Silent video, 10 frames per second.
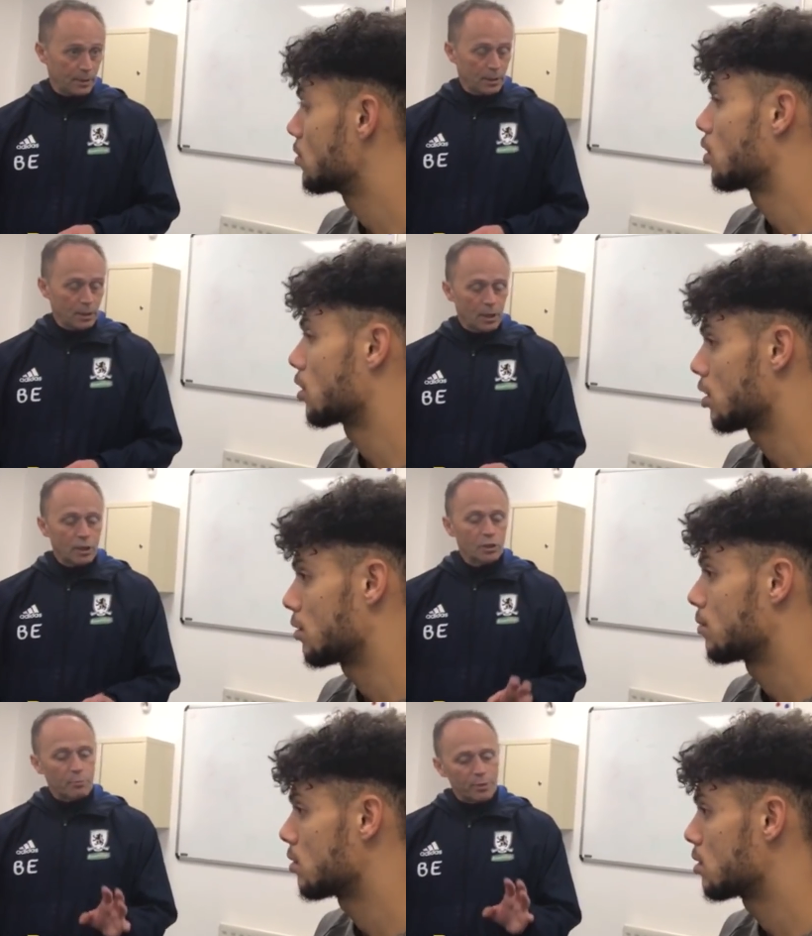Speaker 1: Okay.
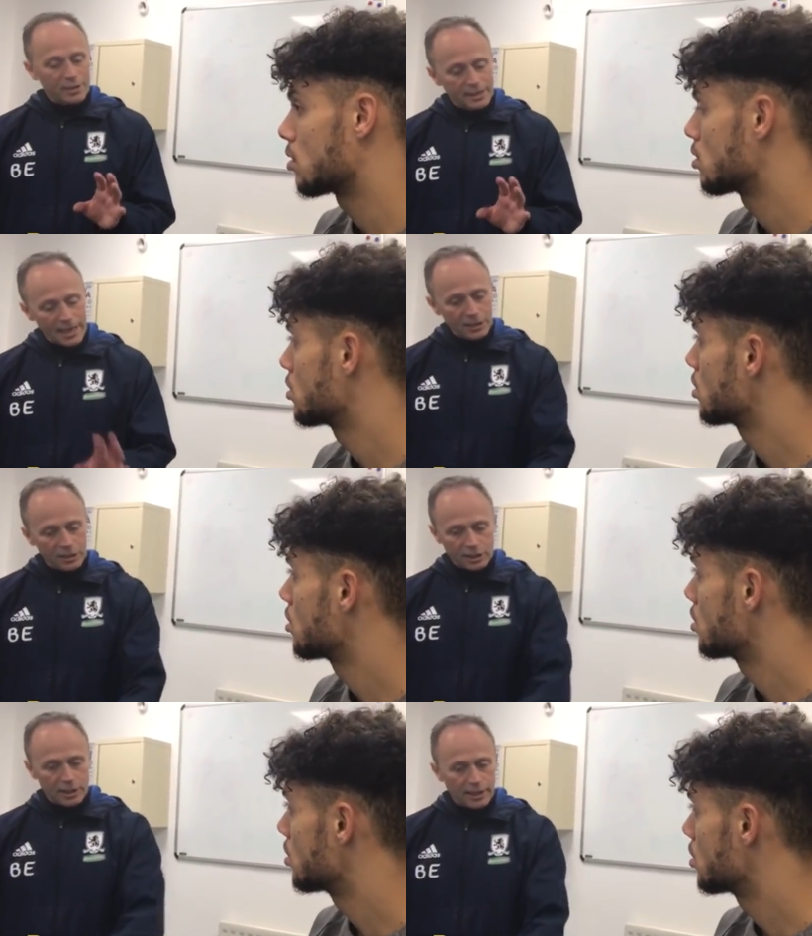So
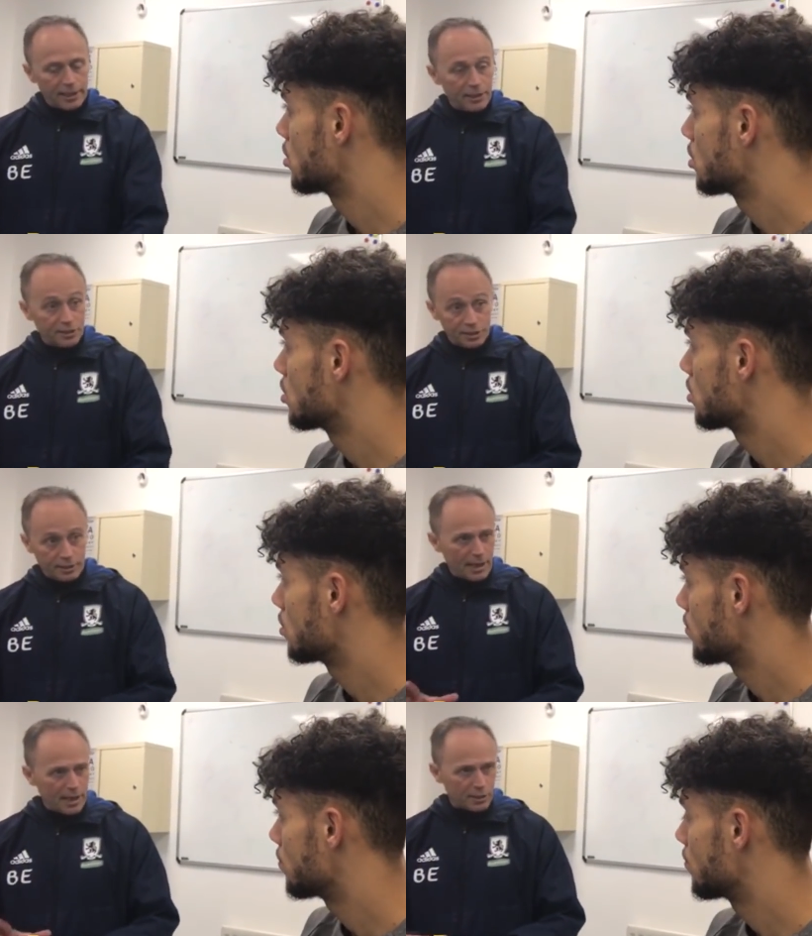potentially, this
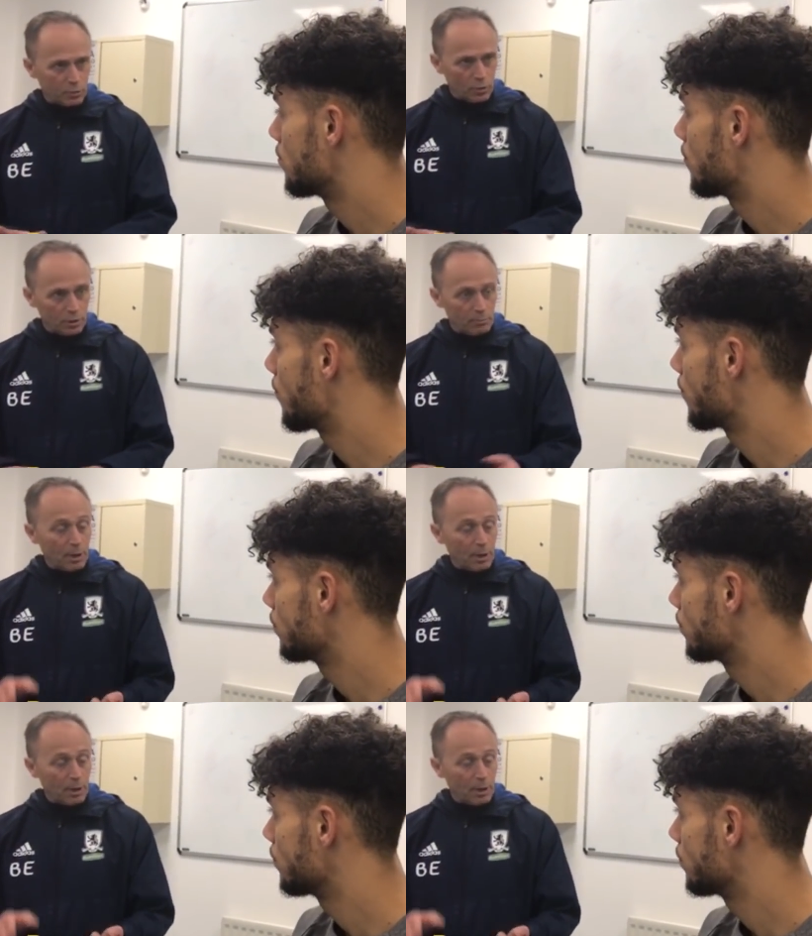is guesswork,